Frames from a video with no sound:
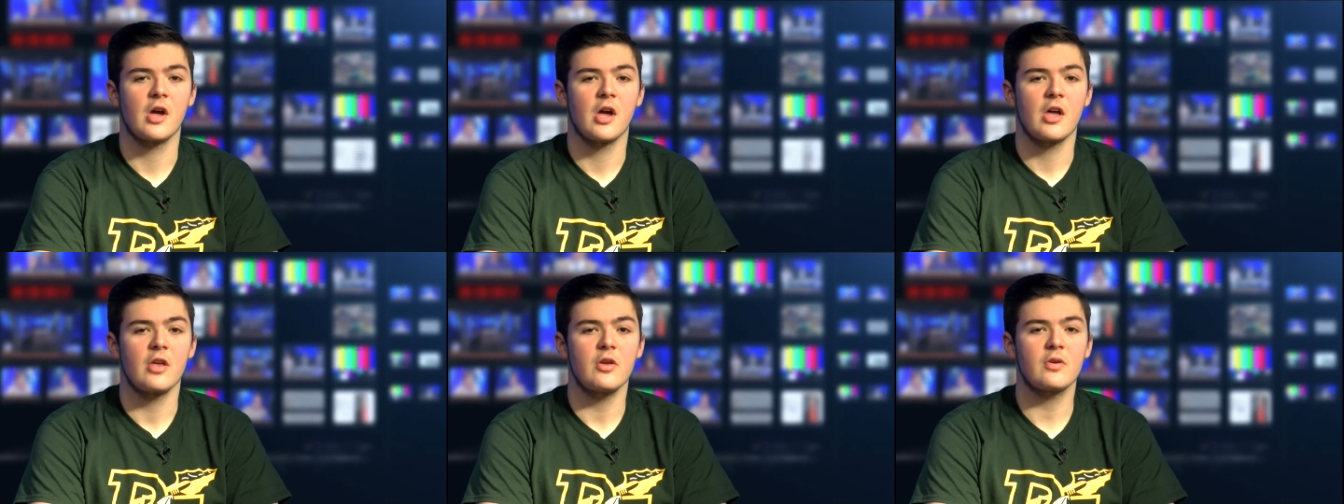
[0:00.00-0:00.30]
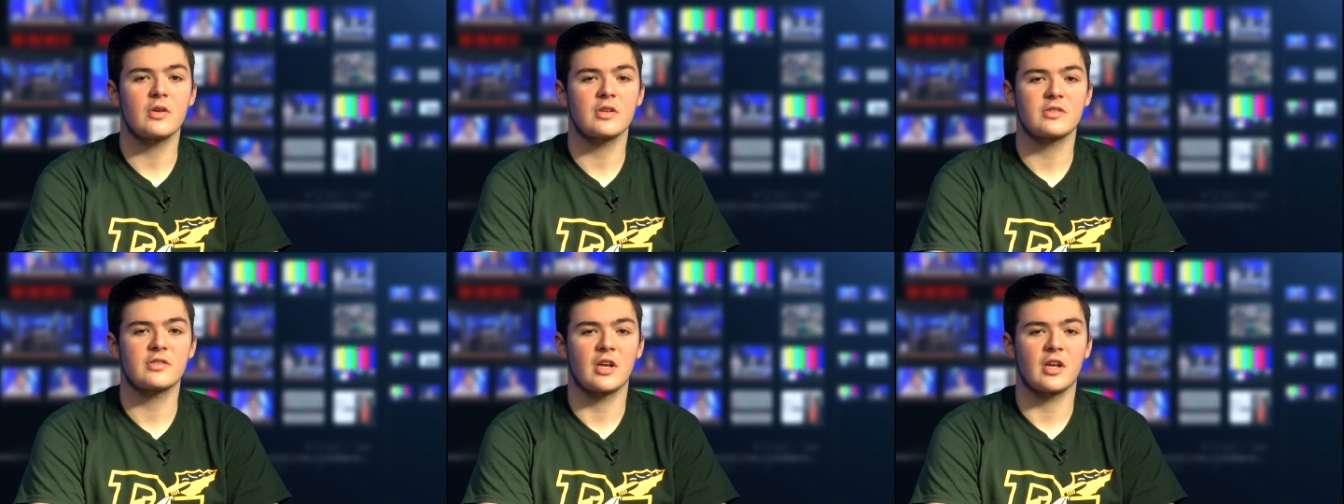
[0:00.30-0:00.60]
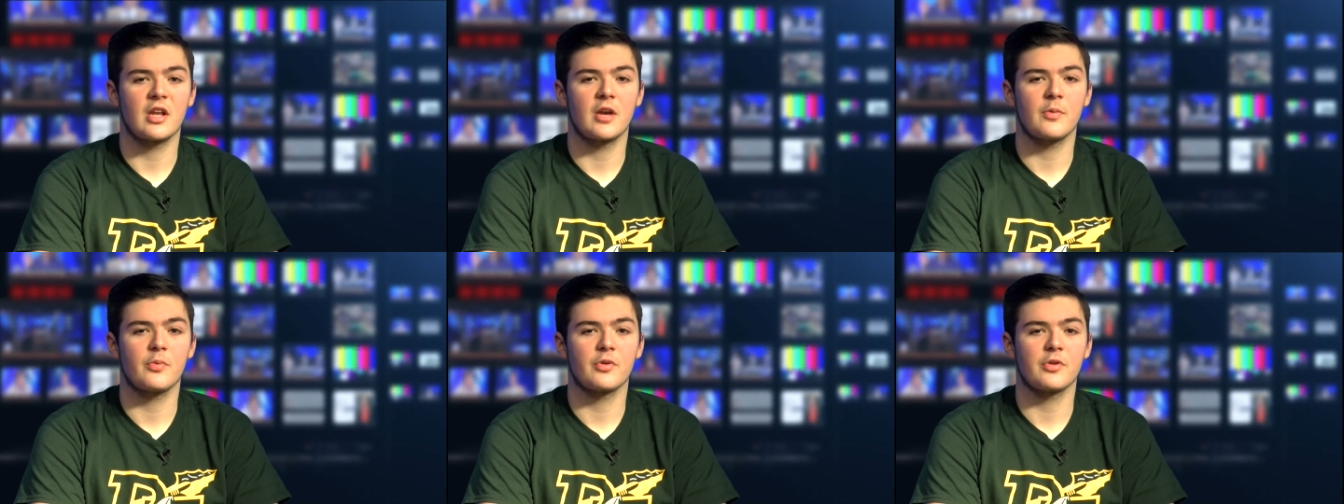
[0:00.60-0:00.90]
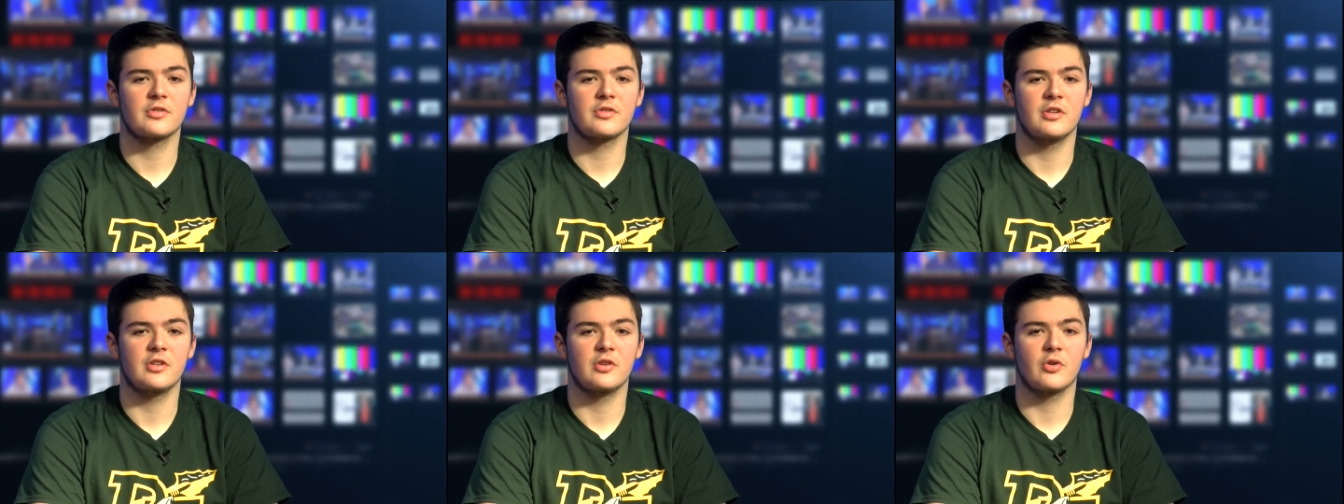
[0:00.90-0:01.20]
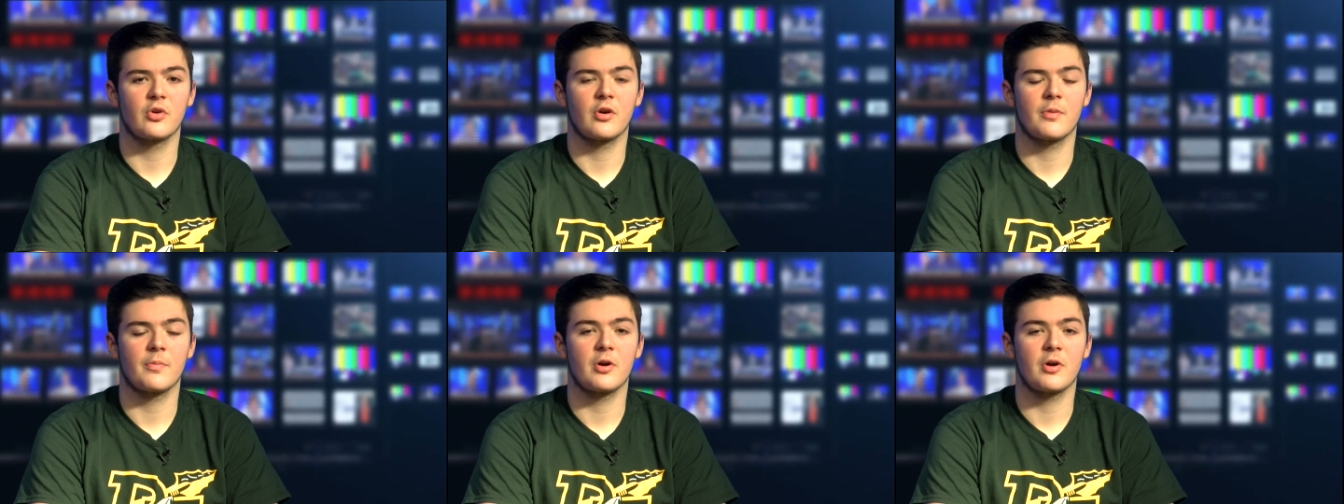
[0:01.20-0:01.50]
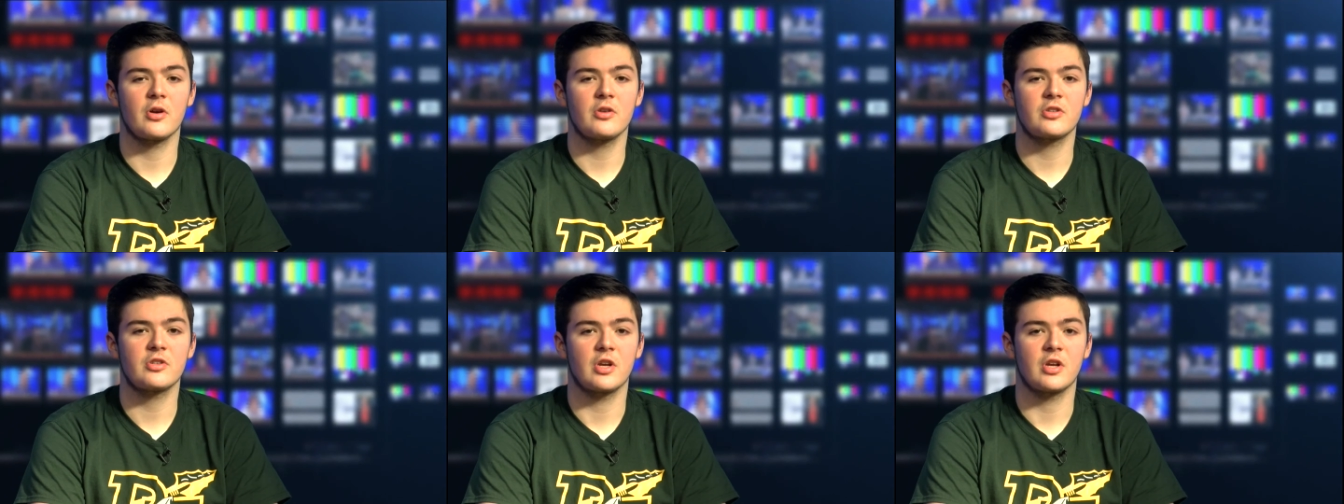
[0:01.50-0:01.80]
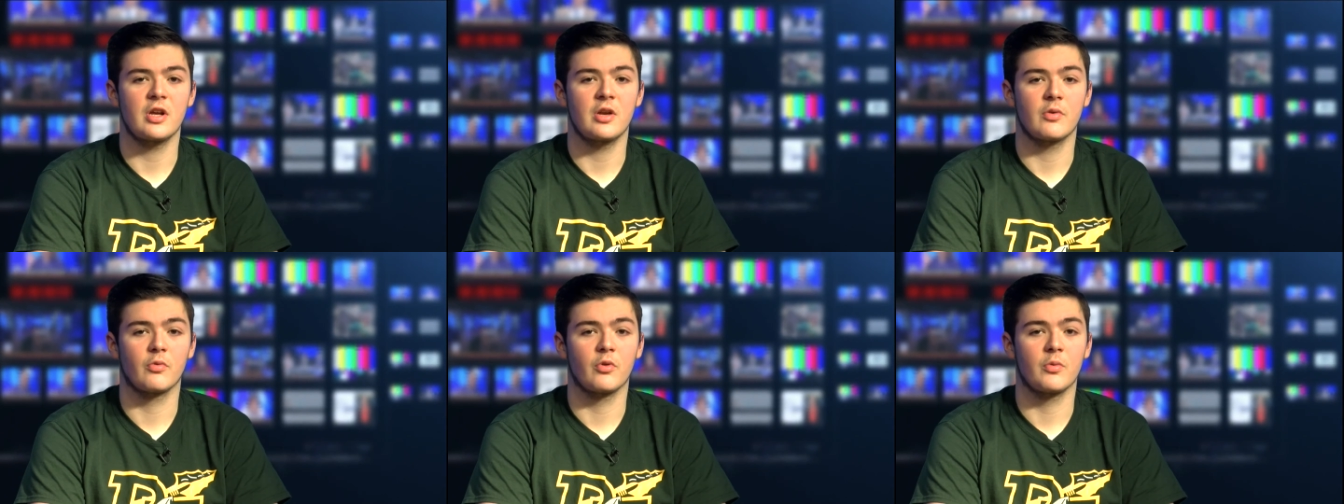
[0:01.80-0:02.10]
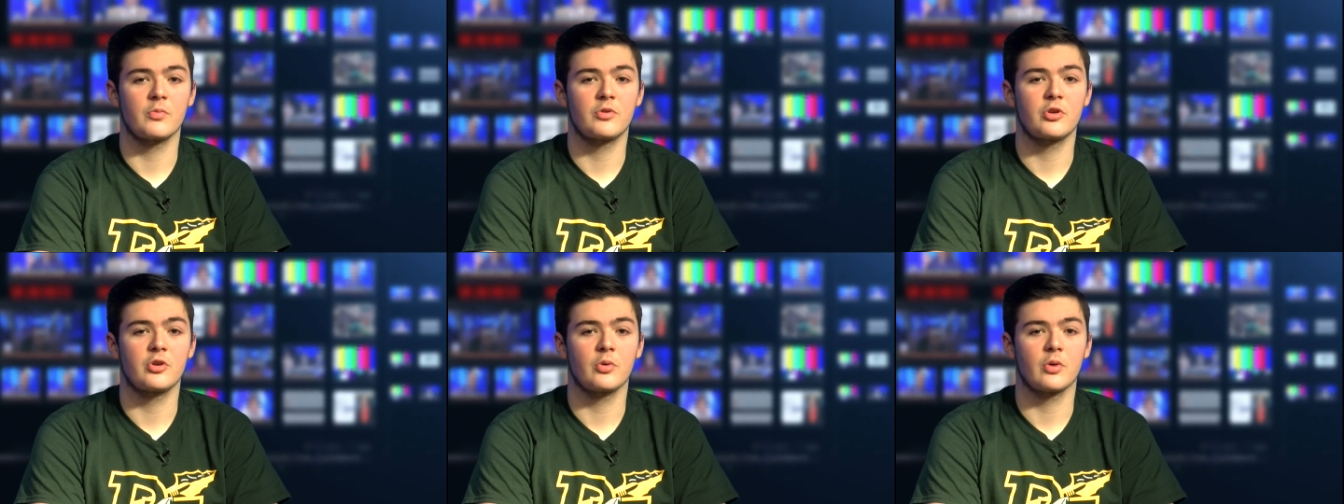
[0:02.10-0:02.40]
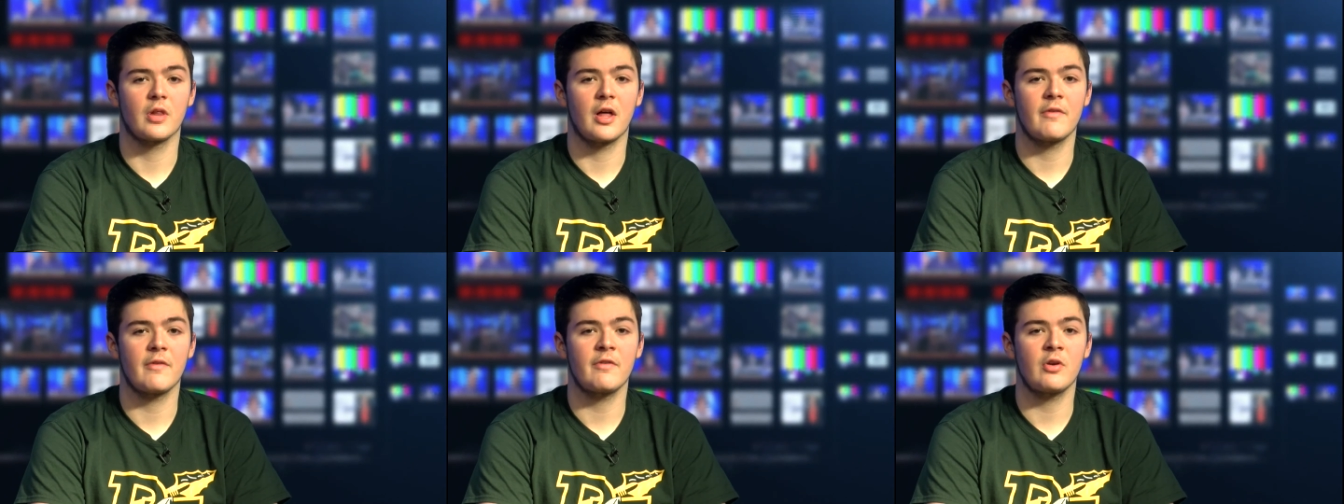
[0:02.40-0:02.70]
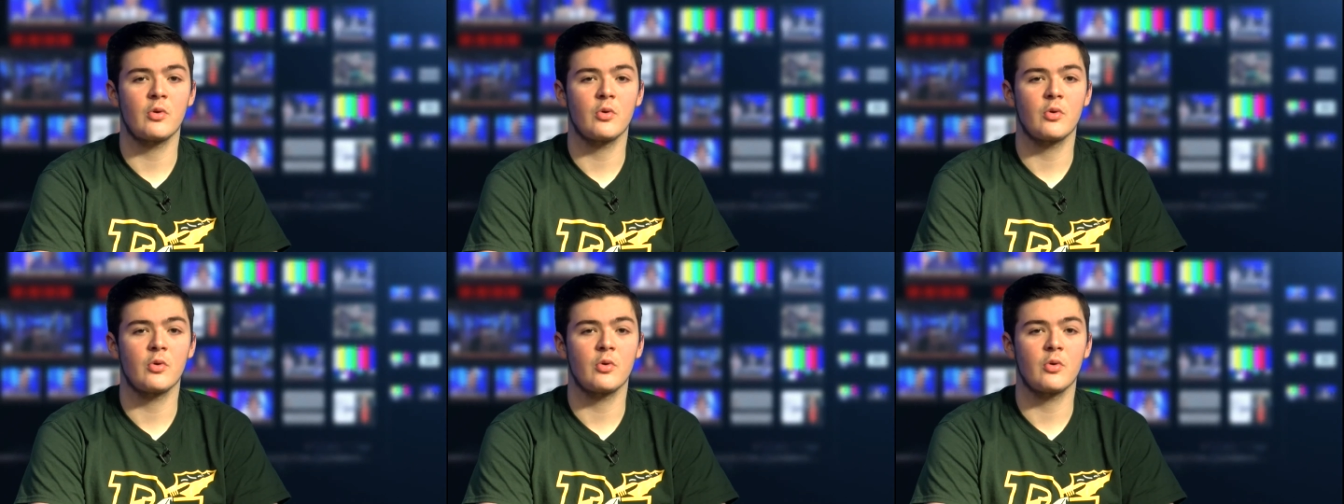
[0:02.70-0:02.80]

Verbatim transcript: You can sign up with Senora Birch in room 211